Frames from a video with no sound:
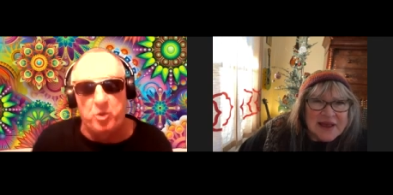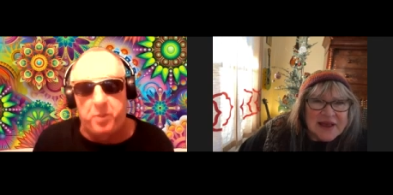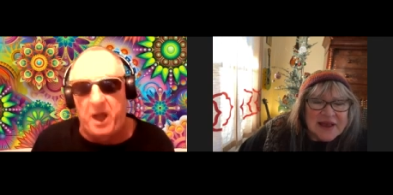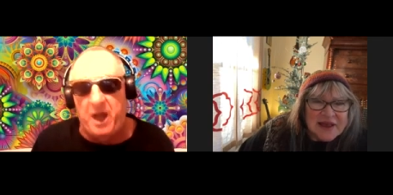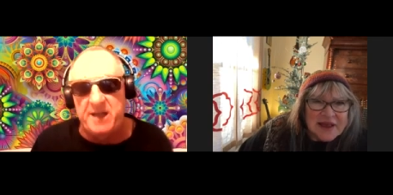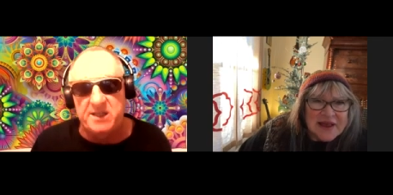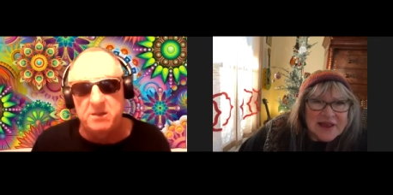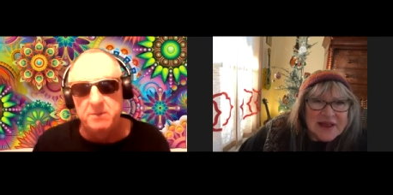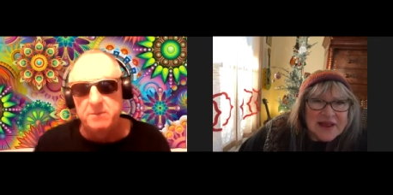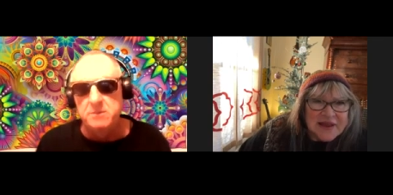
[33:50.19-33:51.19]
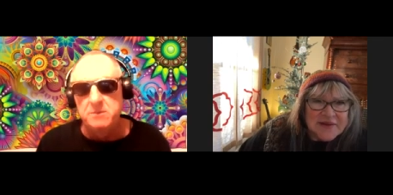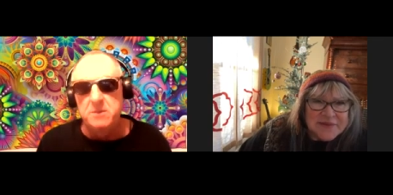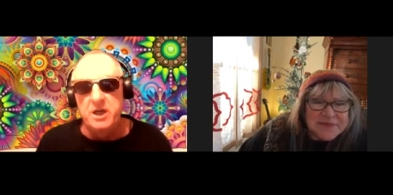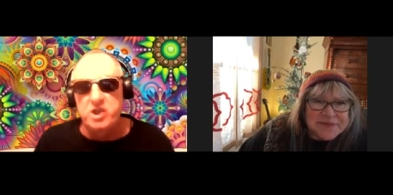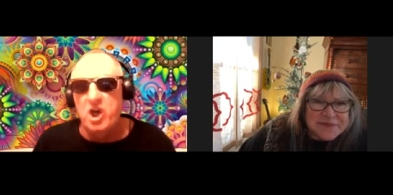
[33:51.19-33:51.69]
Speaker 1: place.
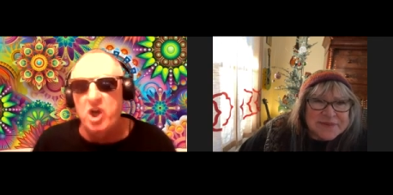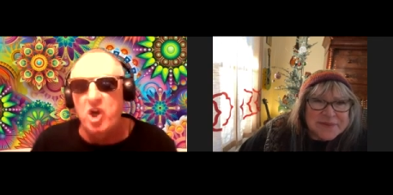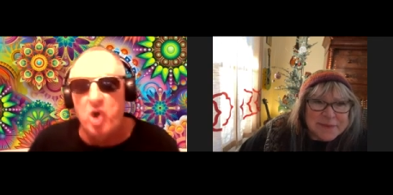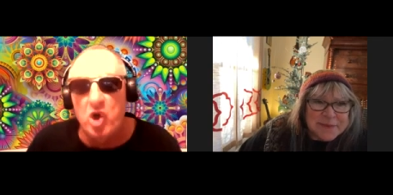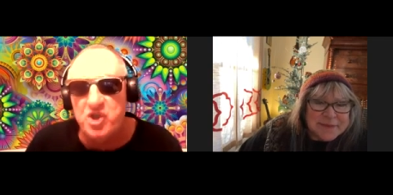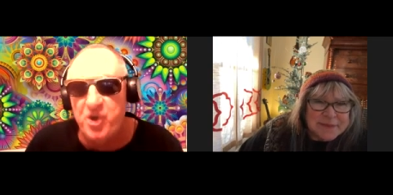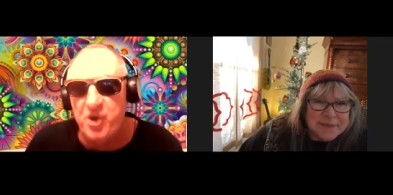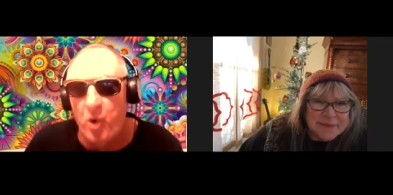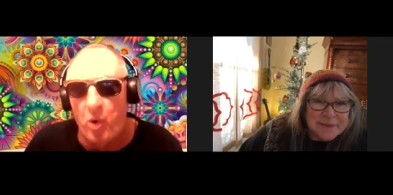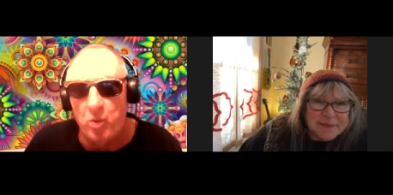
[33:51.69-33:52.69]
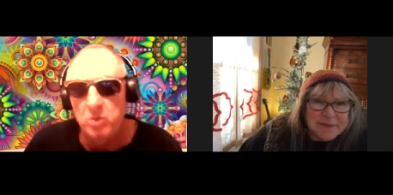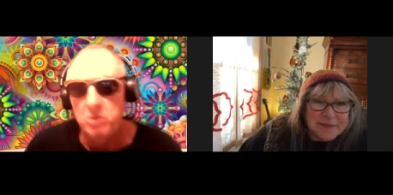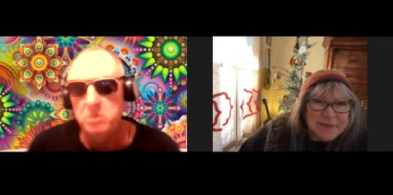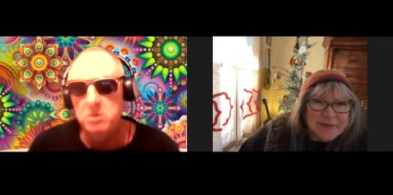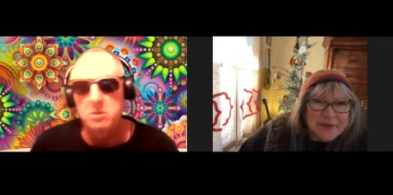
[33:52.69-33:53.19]
It's like a concert hall.
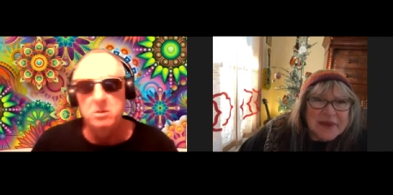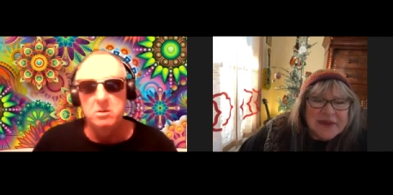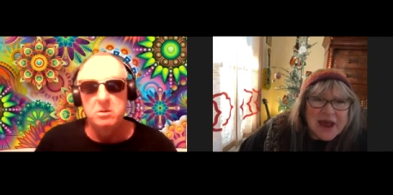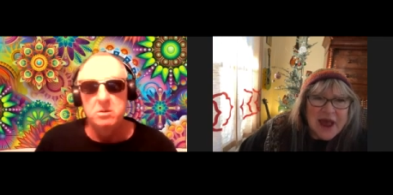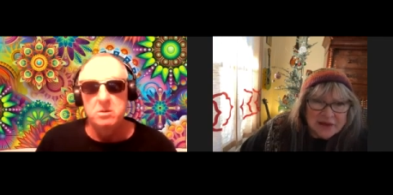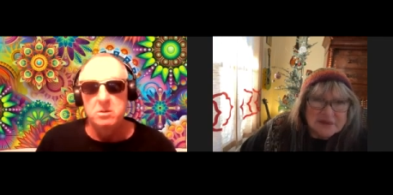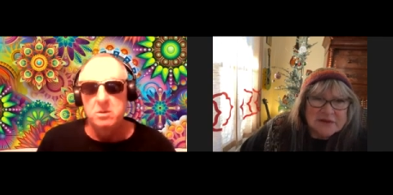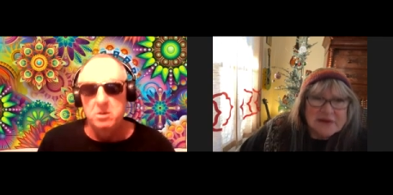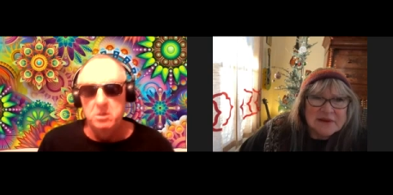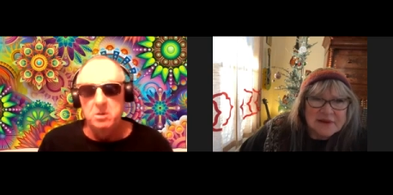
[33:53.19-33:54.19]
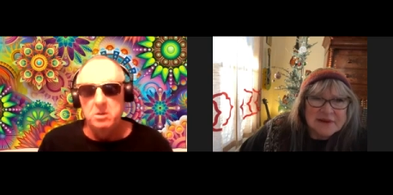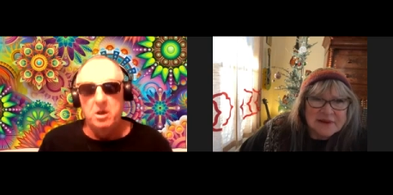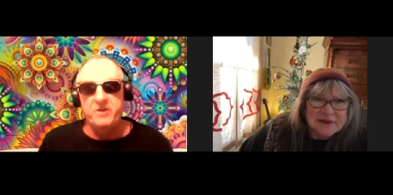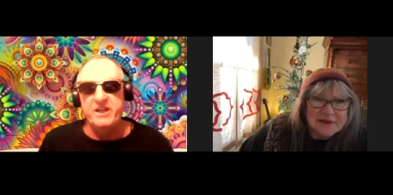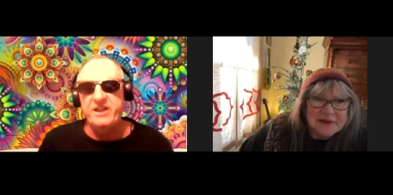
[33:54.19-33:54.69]
Yeah, I
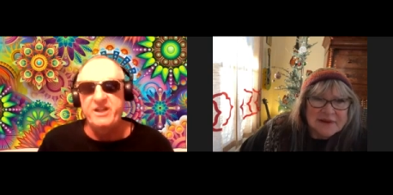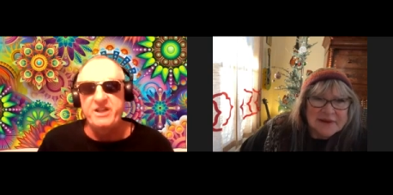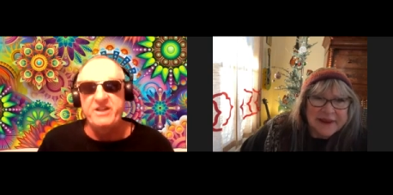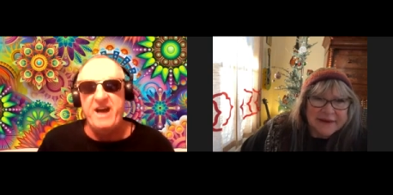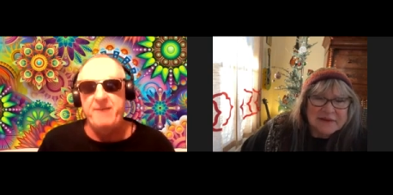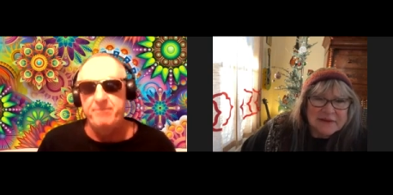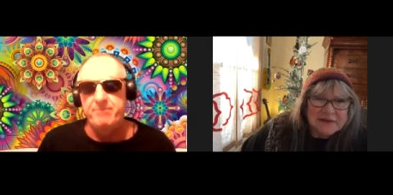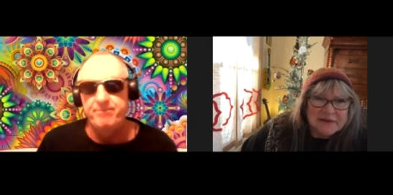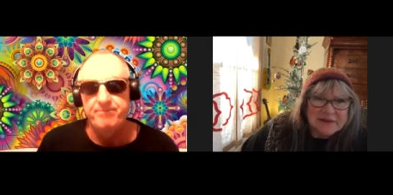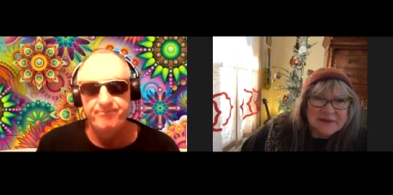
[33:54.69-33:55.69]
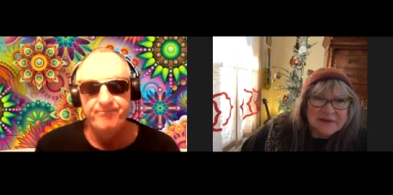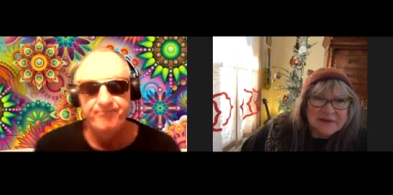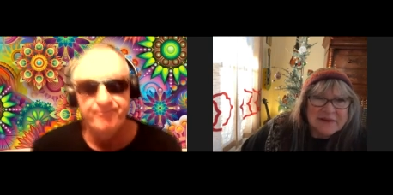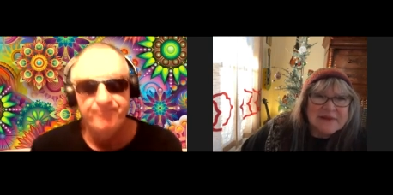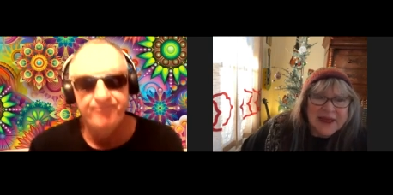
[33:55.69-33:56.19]
think you did yeah. that.
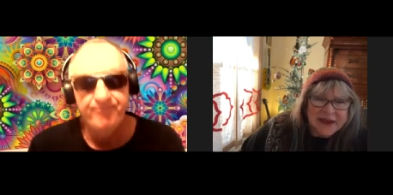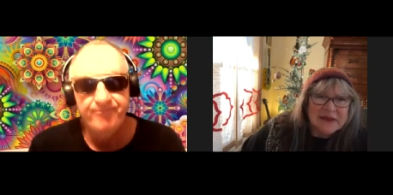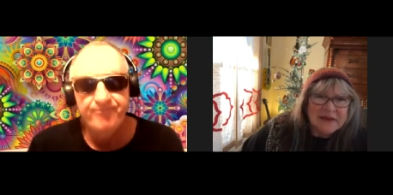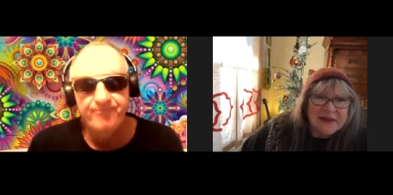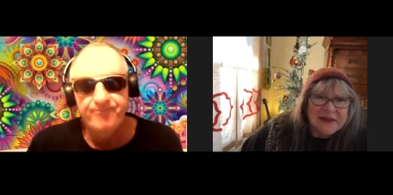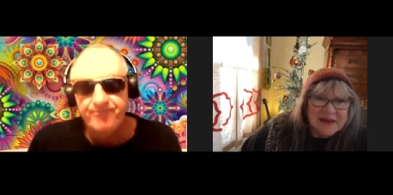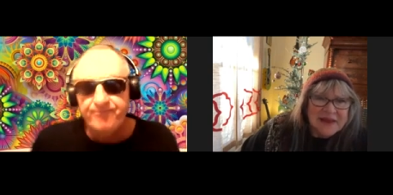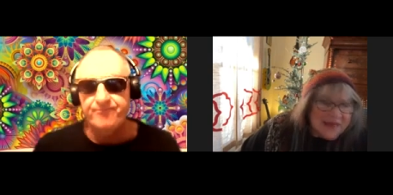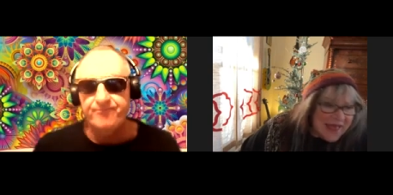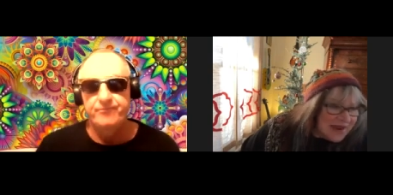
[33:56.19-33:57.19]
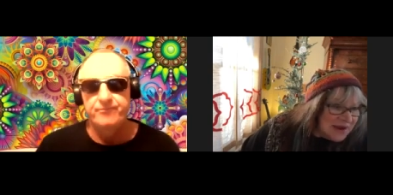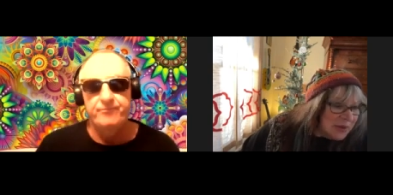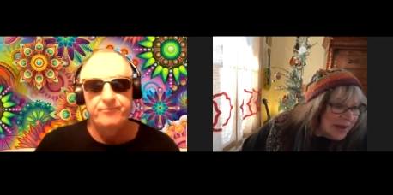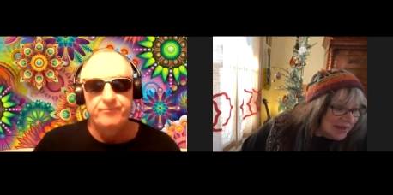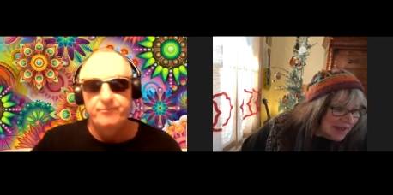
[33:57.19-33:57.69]
Speaker 2: Yeah.
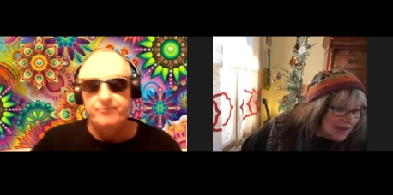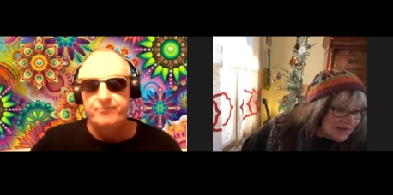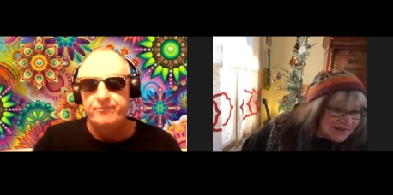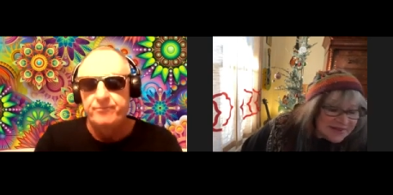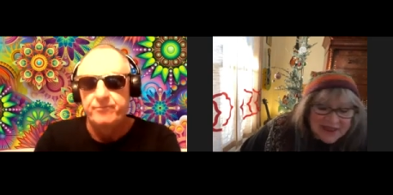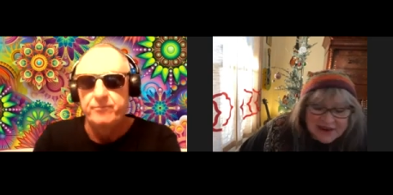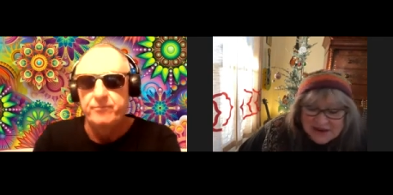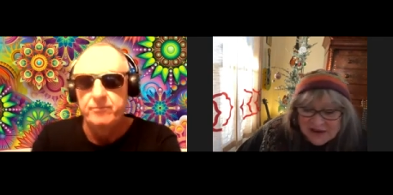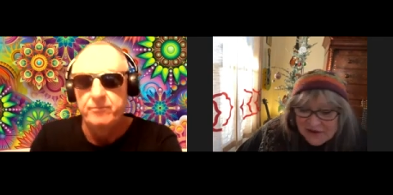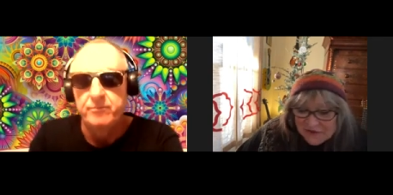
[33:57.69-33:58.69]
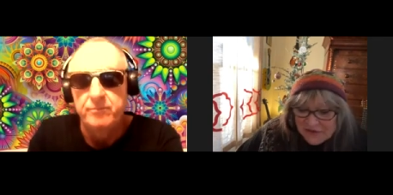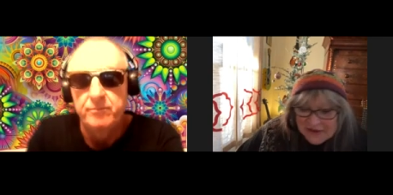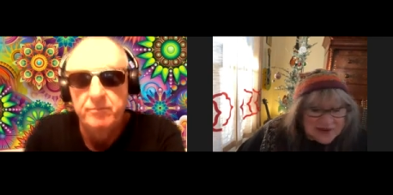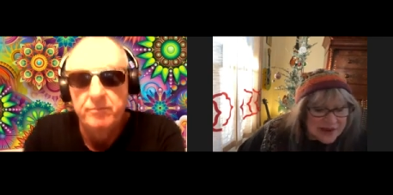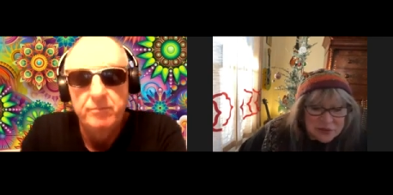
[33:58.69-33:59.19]
Anyway, I did that. I
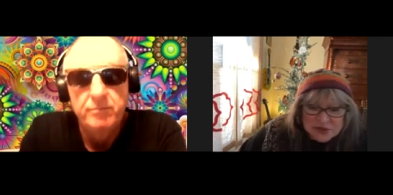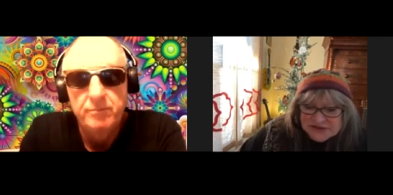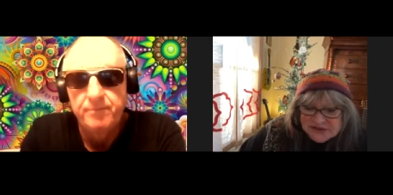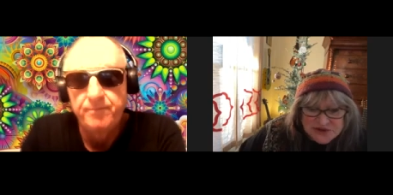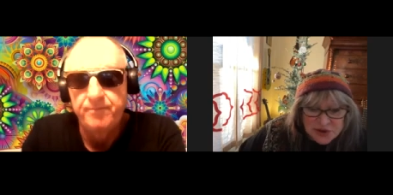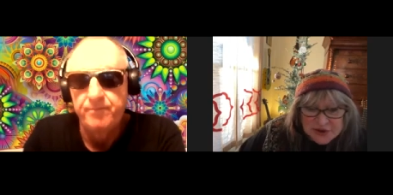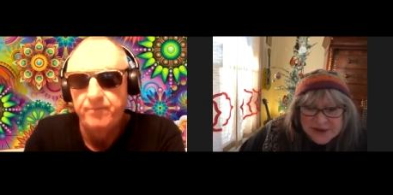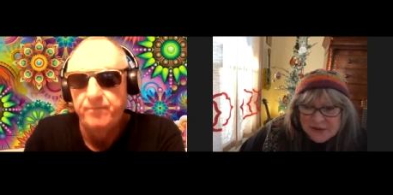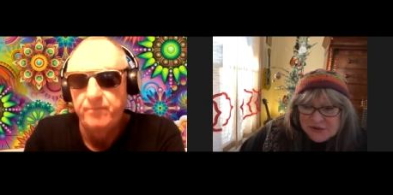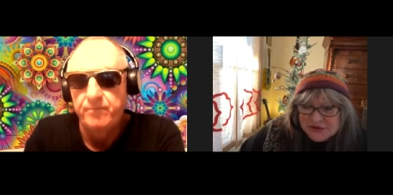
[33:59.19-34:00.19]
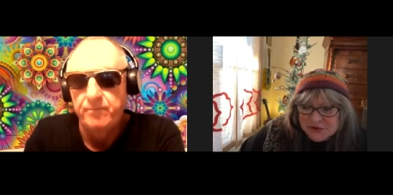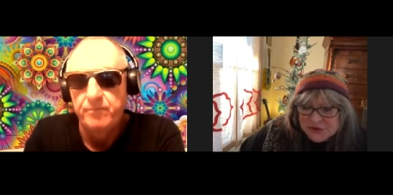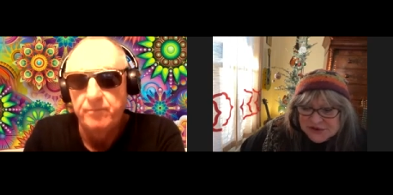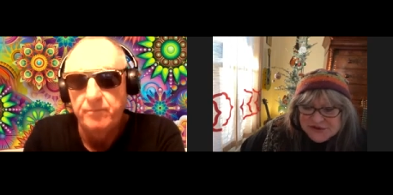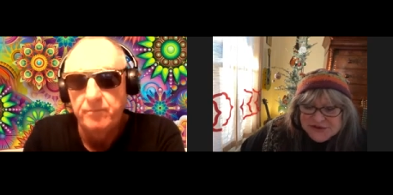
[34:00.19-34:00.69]
it, it was a sold out
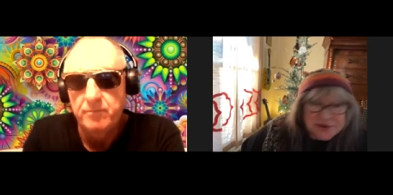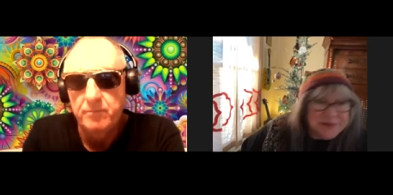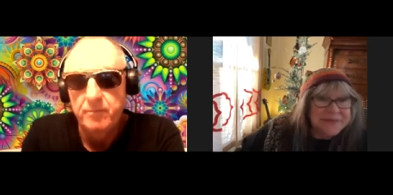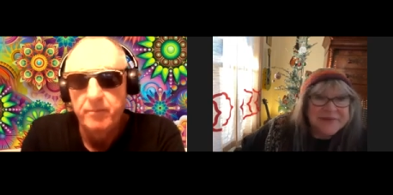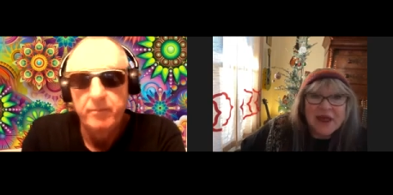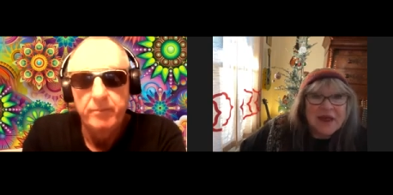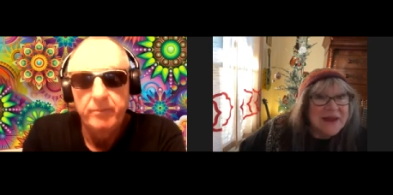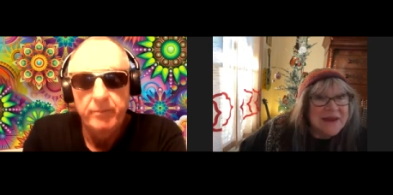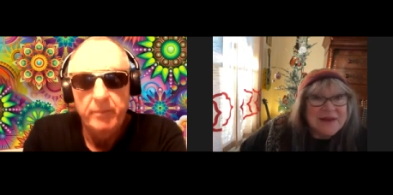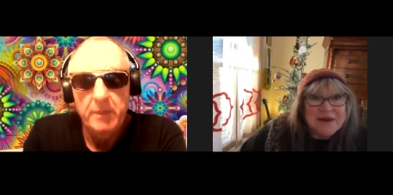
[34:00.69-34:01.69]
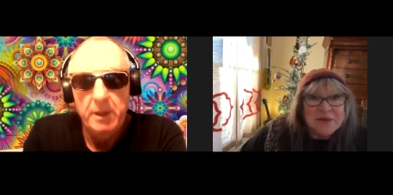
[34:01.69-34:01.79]
tour, so it